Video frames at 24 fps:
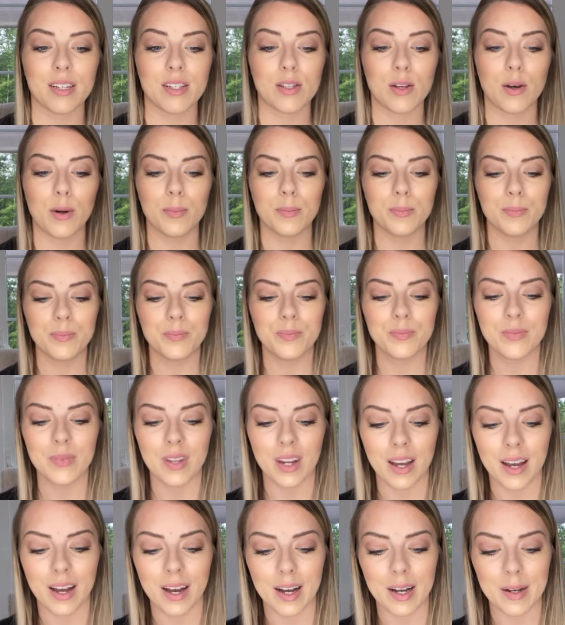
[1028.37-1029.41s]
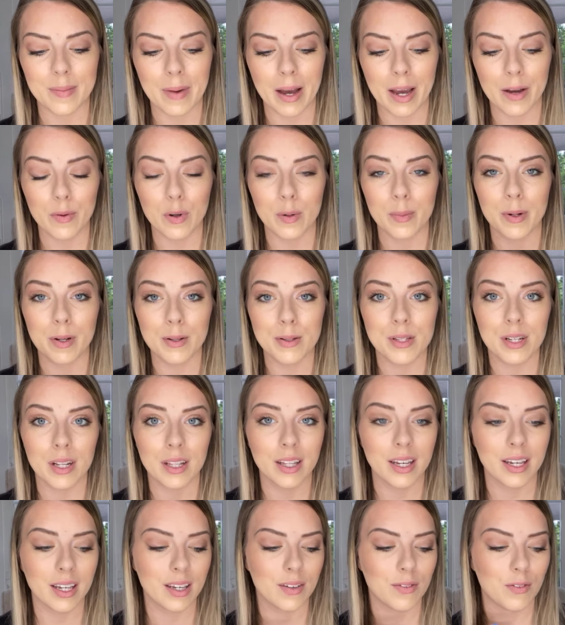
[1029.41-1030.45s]
So I will post a
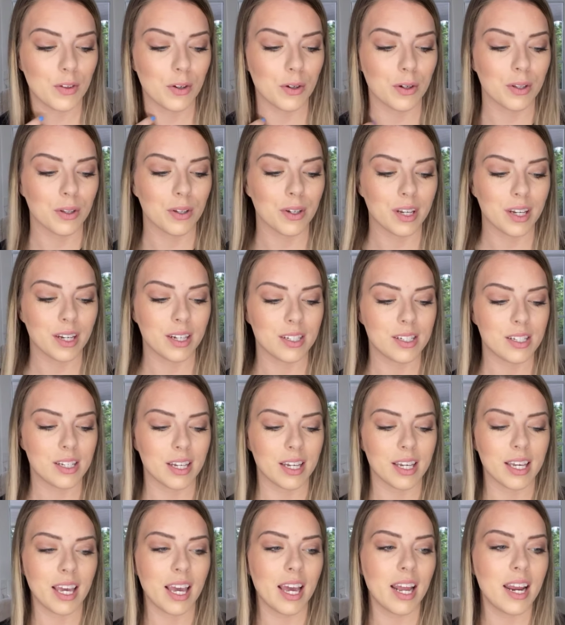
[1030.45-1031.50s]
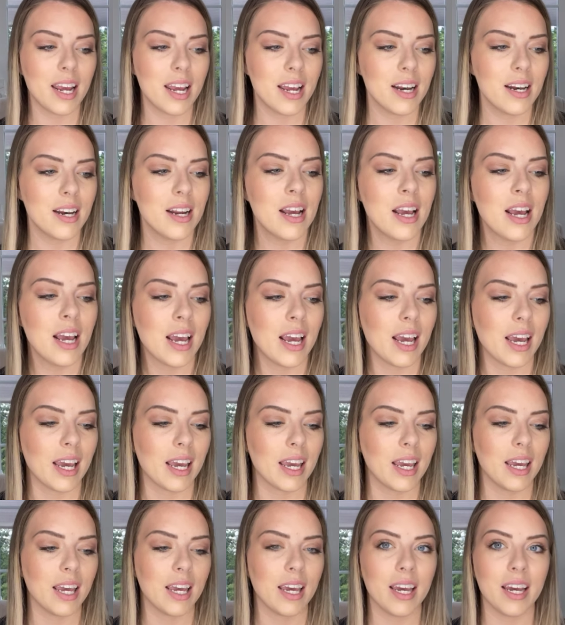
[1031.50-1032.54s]
link if you're looking to get it,
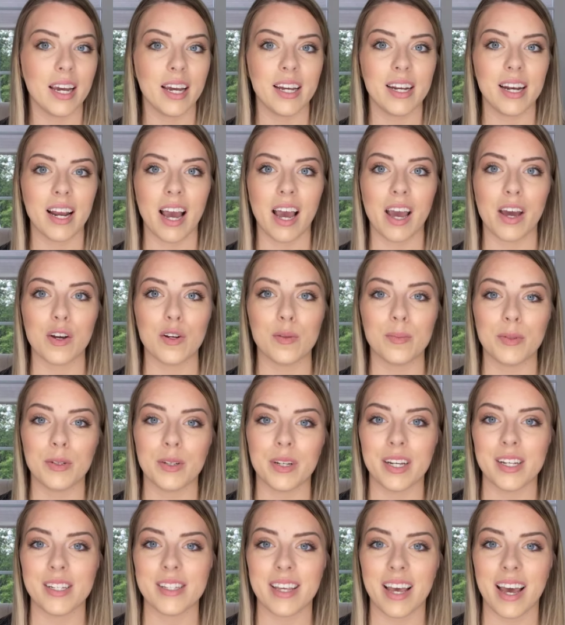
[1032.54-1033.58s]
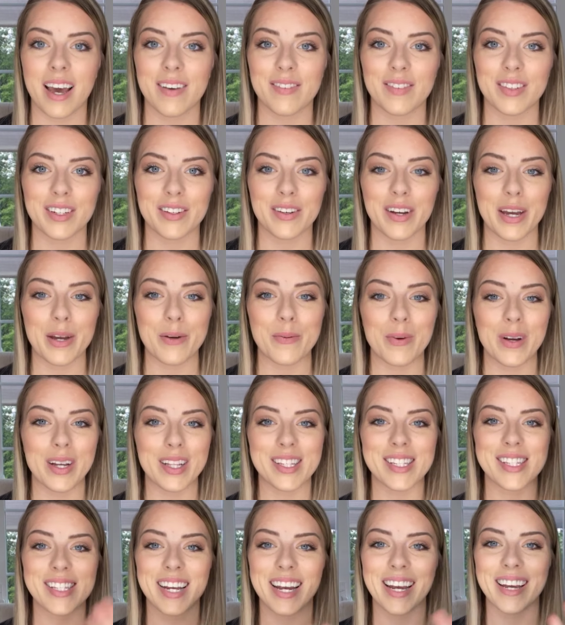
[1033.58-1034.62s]
and I hope you guys have a great
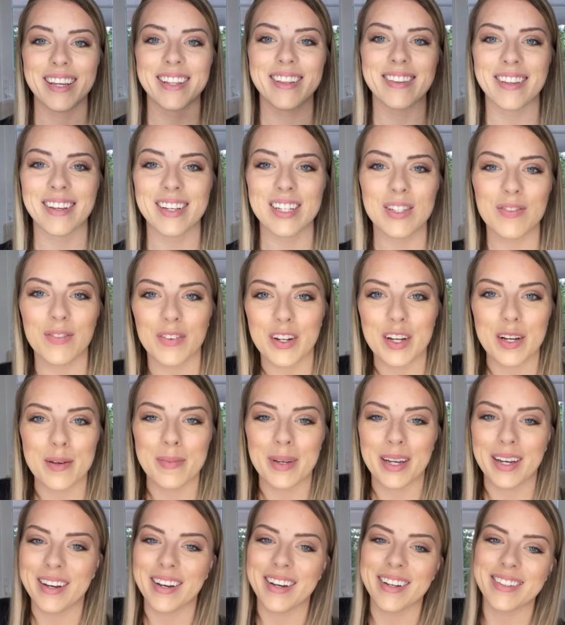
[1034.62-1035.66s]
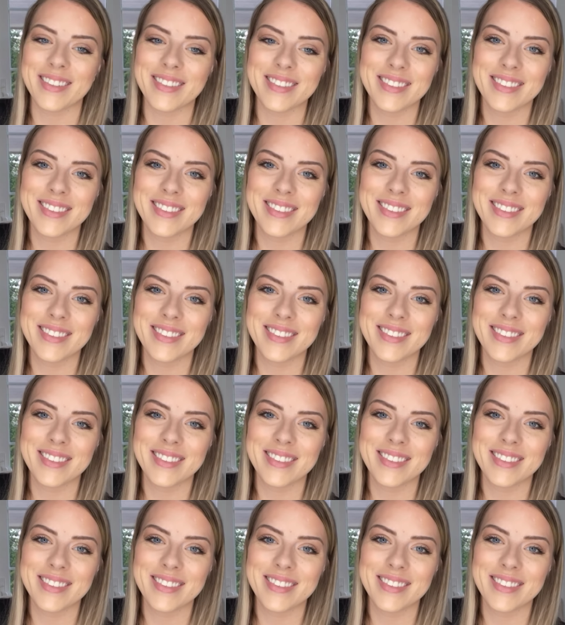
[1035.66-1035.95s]
Wednesday. Thanks for coming on.